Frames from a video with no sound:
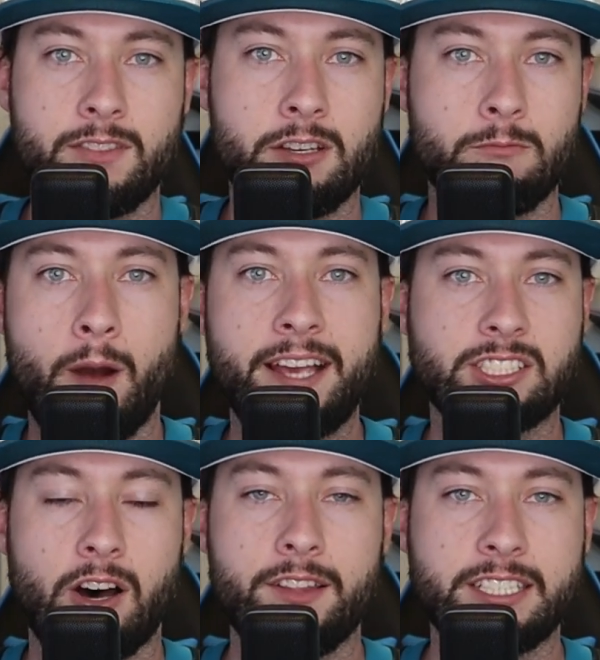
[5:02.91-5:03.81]
you
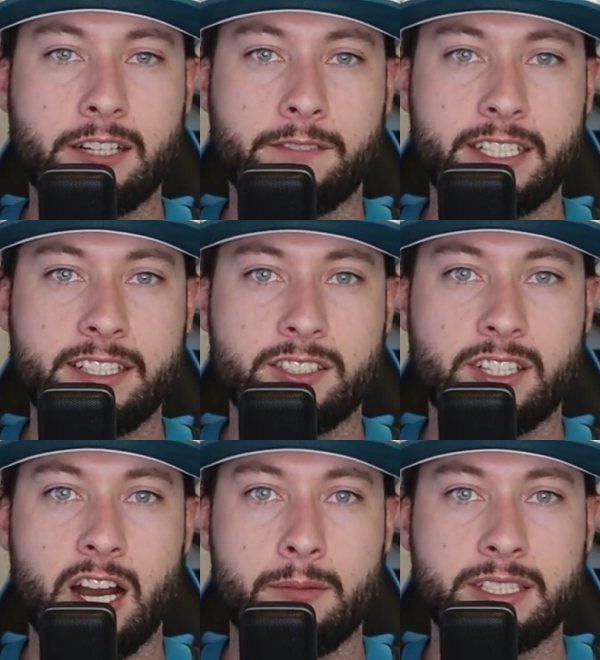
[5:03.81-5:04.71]
waste all these different
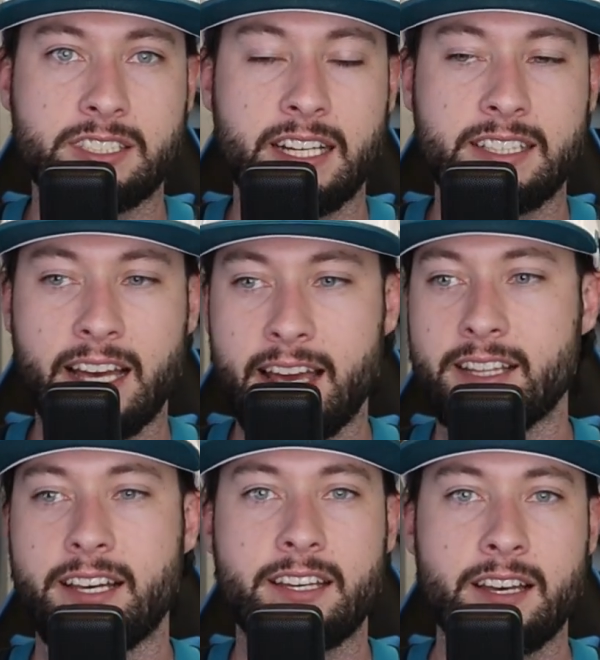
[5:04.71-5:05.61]
years on him and say,
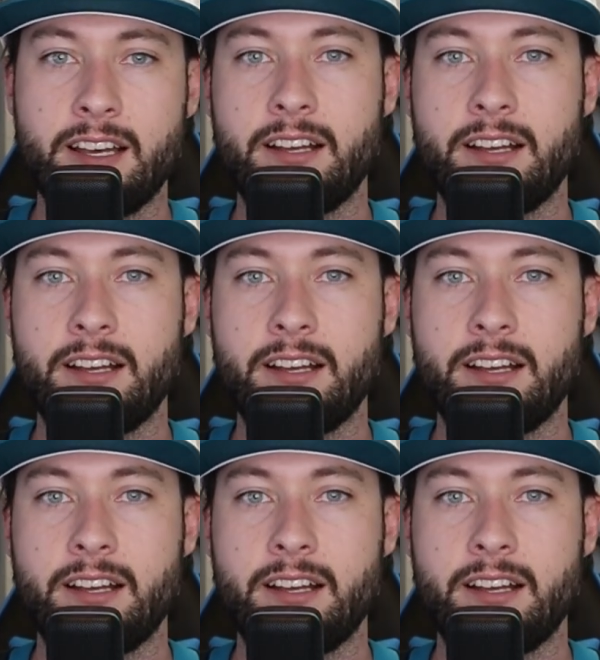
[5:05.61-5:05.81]
dang, like,